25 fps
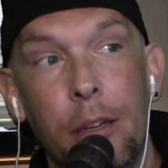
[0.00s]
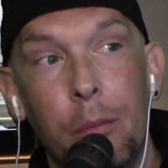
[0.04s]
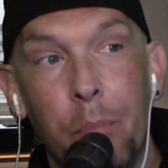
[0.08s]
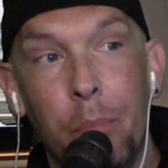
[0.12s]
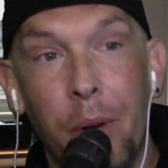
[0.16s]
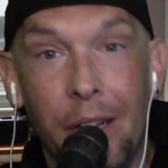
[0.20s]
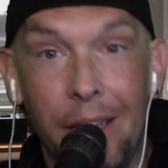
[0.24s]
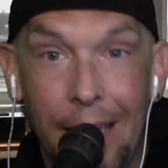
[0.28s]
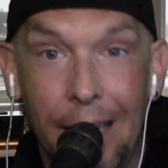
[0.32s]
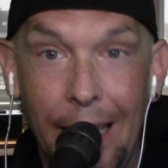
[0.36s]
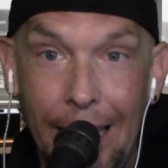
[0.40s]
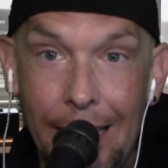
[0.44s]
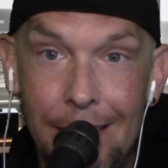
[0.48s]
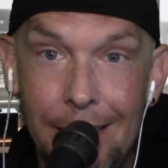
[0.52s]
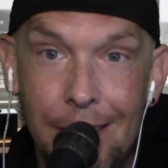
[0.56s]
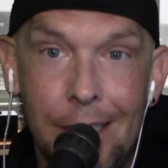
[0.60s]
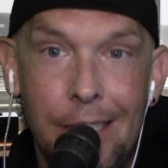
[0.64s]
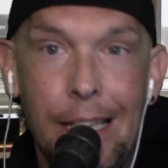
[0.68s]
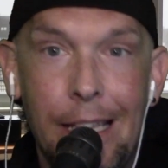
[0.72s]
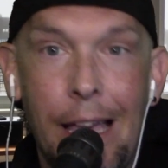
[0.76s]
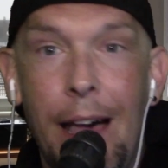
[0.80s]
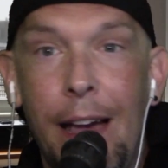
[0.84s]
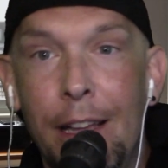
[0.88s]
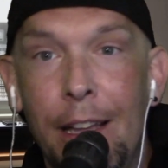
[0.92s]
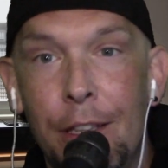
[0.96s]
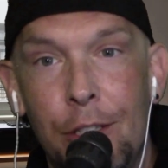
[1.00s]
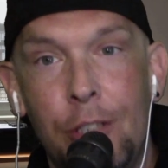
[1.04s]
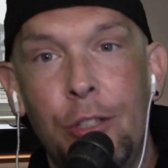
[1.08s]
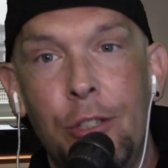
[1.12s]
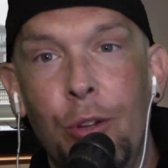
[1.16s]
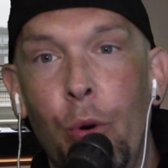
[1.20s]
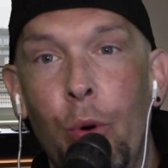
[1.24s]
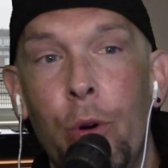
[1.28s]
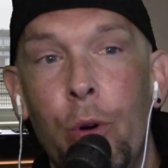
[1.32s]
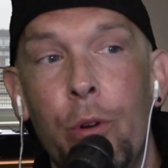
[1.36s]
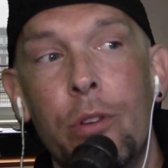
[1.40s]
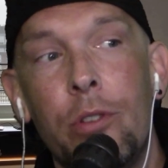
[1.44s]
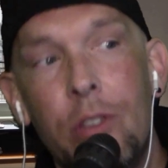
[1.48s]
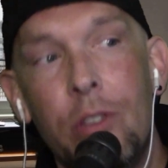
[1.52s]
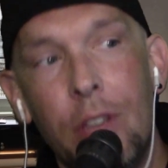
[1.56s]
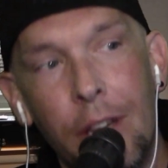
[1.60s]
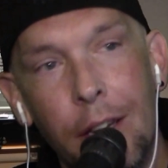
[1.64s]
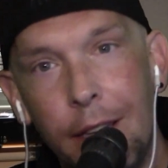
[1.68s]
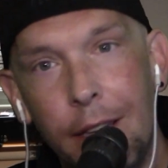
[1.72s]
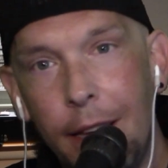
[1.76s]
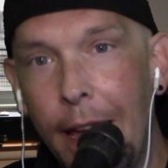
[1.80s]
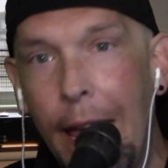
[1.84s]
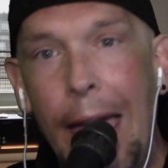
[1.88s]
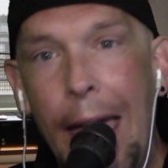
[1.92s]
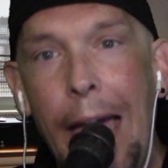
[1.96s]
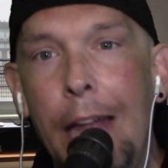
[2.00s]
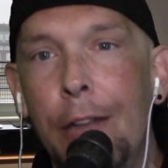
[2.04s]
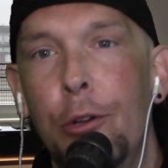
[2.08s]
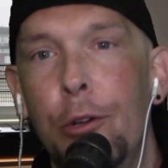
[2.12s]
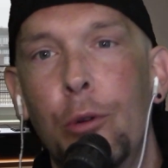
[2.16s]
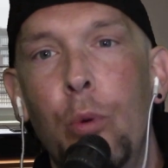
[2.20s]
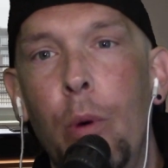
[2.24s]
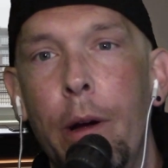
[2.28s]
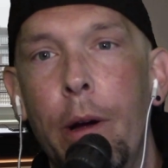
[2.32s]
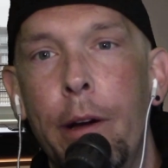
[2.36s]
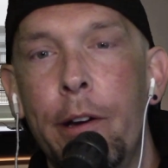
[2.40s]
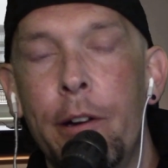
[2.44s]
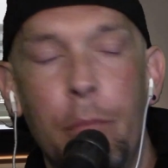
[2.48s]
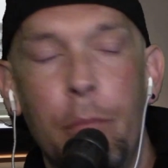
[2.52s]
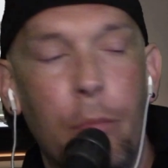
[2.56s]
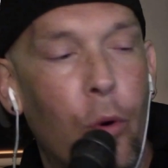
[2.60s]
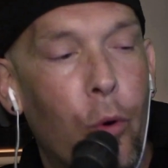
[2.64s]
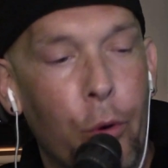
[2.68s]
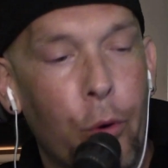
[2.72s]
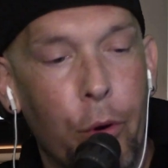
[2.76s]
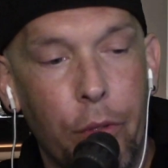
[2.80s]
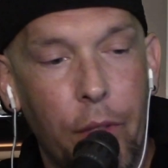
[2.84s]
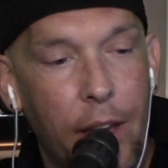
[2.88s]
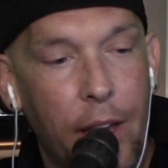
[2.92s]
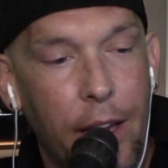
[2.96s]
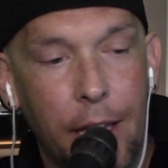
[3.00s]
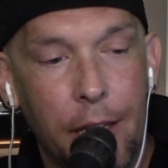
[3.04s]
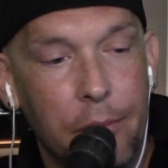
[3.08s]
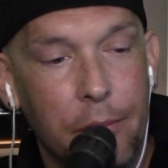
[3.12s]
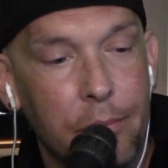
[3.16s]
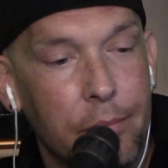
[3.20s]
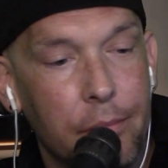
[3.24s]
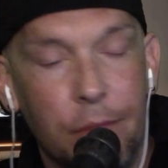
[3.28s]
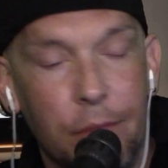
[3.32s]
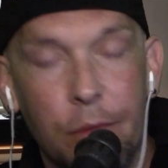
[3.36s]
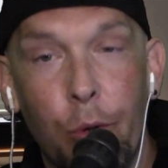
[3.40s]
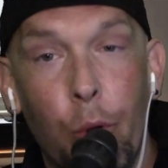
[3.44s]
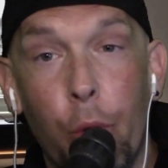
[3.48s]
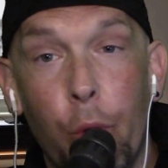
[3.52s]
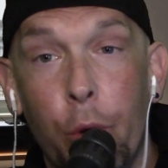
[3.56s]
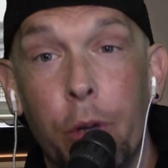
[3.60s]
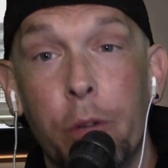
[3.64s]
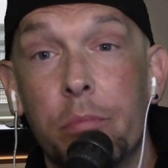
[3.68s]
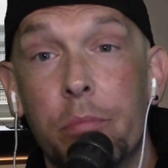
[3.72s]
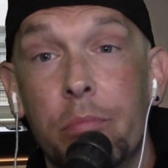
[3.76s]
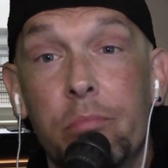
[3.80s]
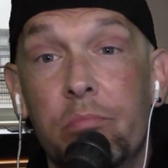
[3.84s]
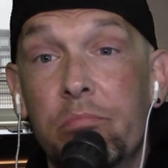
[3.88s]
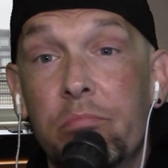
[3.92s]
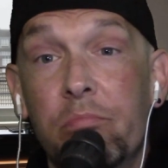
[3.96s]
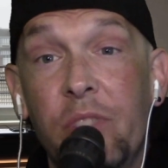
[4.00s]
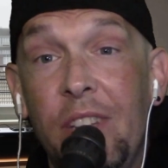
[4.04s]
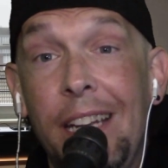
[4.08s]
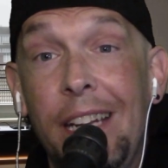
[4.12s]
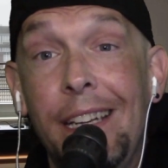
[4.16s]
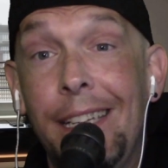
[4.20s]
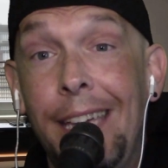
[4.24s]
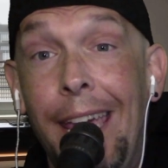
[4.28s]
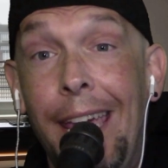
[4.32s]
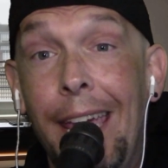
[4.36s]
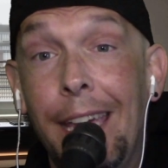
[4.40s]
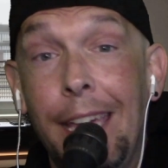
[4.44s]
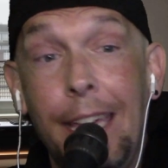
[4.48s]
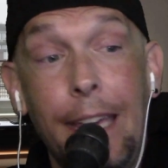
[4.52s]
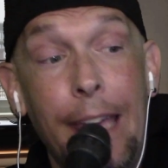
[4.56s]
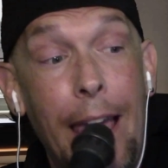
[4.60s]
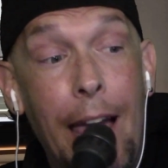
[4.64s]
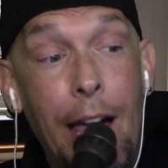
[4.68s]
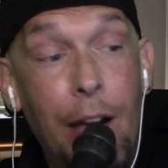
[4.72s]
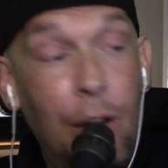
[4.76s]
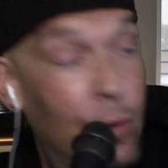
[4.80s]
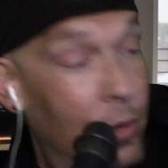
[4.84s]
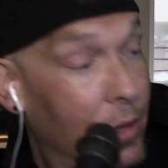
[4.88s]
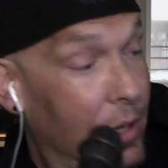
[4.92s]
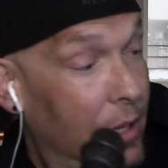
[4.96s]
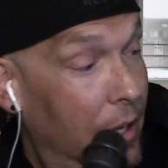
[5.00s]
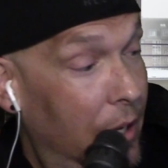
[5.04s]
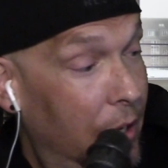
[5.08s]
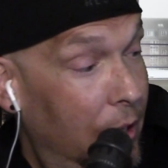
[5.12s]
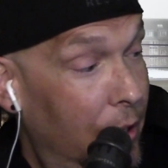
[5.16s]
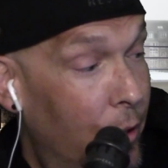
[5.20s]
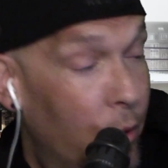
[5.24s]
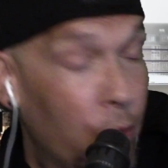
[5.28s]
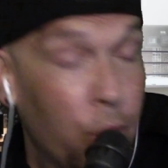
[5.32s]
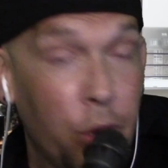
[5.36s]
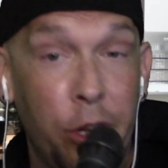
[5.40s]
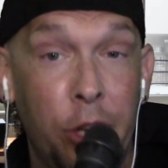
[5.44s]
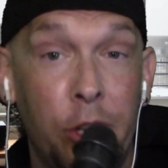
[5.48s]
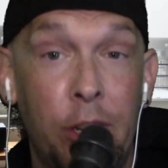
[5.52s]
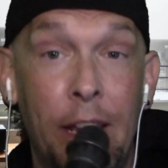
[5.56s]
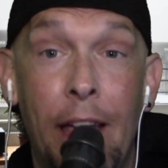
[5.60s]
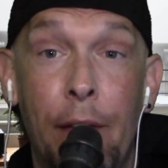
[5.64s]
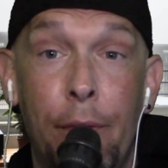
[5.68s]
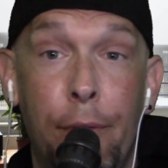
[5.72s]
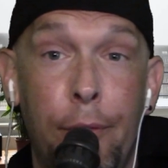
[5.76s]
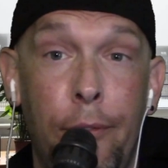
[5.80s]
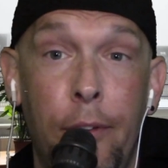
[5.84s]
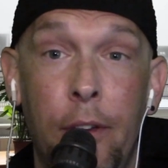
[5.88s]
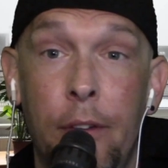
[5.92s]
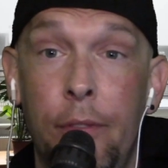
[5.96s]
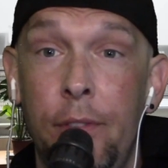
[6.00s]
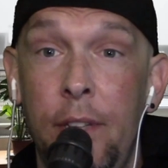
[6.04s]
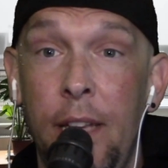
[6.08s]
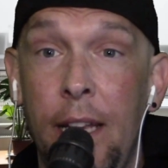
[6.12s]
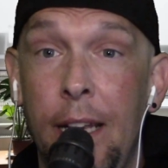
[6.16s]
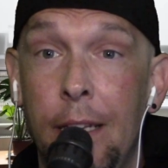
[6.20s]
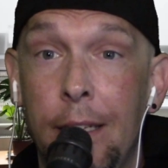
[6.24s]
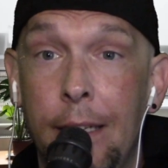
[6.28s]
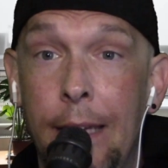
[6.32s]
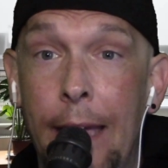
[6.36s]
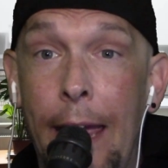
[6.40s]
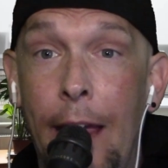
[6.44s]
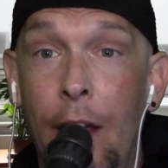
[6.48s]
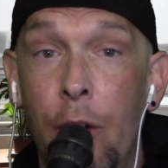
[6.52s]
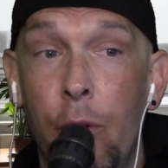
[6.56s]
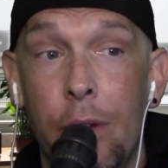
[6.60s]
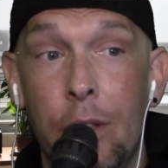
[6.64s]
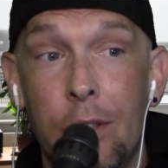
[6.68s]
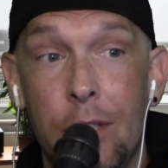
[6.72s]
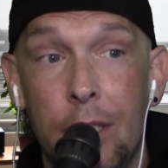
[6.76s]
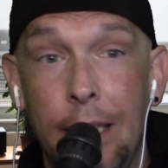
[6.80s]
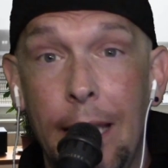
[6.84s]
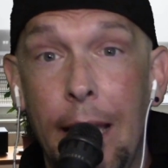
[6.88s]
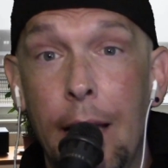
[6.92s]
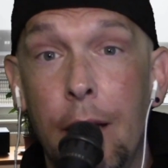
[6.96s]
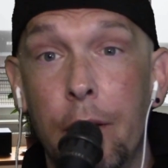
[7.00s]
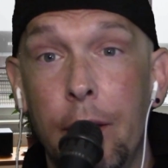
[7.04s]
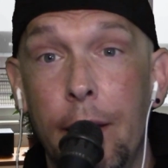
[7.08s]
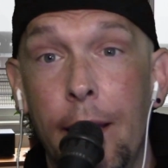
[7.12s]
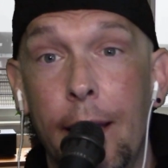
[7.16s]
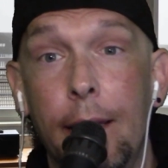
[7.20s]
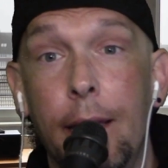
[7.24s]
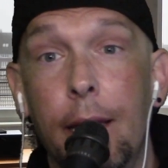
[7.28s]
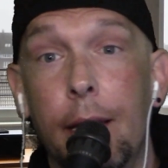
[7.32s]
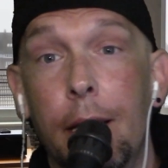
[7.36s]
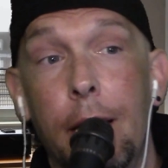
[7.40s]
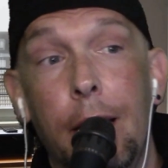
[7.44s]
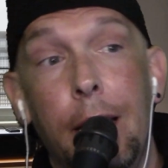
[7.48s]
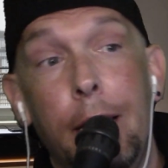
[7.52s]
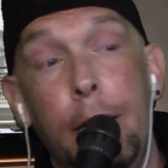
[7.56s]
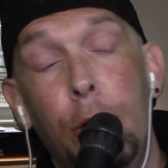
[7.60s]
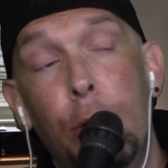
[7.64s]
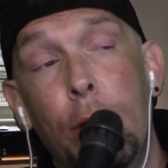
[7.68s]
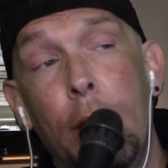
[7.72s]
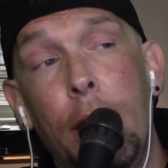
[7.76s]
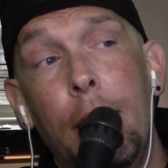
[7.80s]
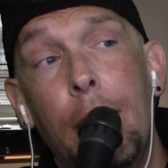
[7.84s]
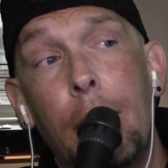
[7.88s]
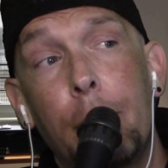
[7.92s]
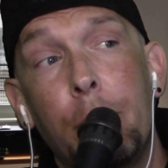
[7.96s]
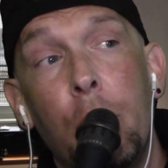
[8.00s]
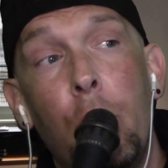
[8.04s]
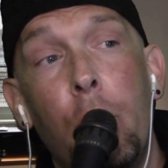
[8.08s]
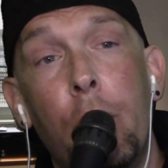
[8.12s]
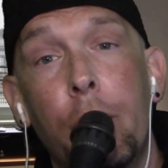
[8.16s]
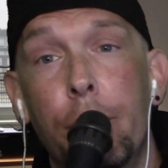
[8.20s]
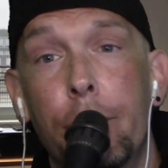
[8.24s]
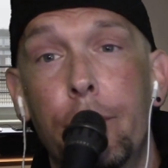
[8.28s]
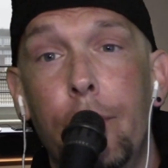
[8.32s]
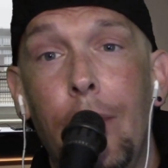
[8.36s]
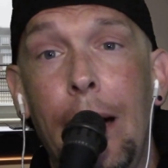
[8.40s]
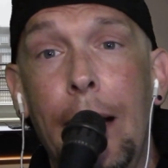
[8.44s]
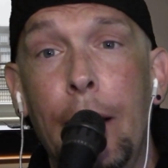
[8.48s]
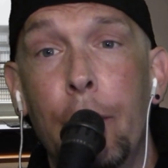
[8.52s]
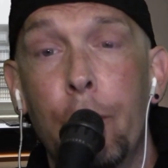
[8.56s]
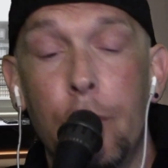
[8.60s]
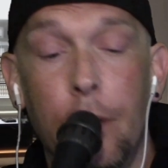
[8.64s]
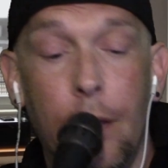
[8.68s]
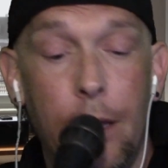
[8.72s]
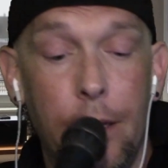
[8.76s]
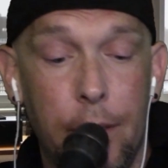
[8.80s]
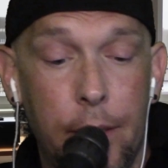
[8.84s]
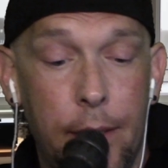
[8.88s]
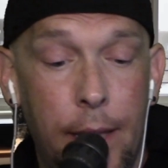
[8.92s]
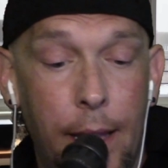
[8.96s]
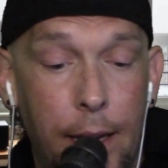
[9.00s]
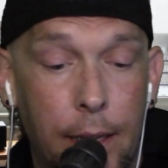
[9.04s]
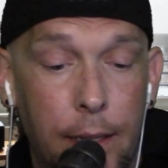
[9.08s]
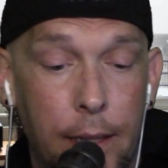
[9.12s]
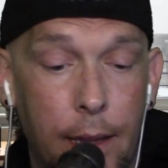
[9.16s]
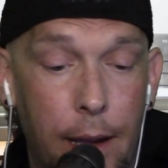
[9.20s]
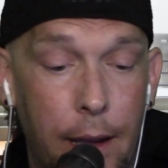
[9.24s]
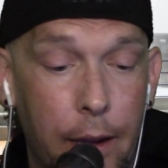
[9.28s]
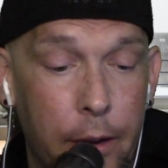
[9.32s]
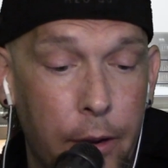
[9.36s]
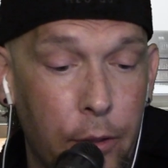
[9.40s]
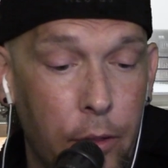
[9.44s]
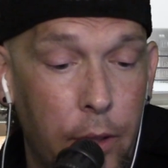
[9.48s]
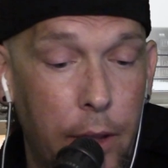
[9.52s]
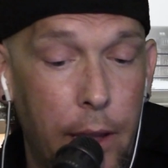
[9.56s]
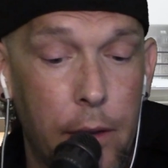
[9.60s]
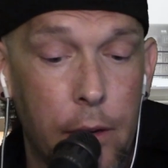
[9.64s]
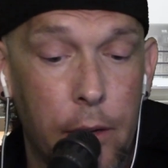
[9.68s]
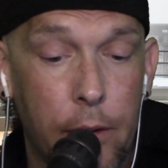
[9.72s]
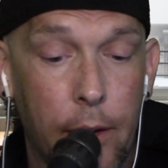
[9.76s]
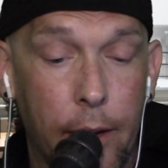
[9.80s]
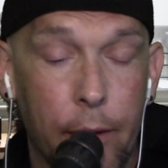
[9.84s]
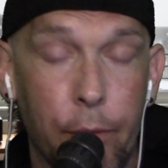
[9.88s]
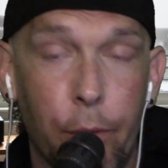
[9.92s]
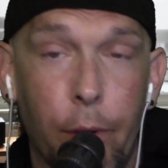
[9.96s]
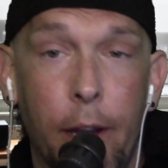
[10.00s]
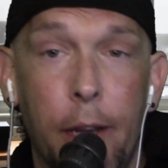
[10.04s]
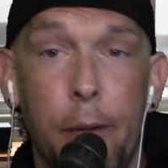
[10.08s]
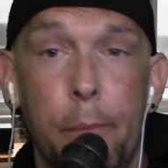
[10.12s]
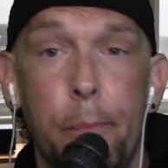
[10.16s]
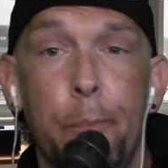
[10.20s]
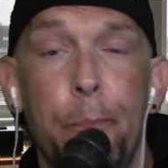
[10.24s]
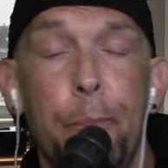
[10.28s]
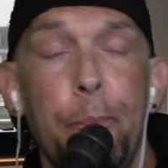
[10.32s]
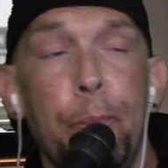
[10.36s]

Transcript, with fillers: but inside stores, you had to wear them, or they, or they'd kick you out, or you'd have fifteen Karens yelling at you, and you'd end up going viral on TikTok or the internet, right?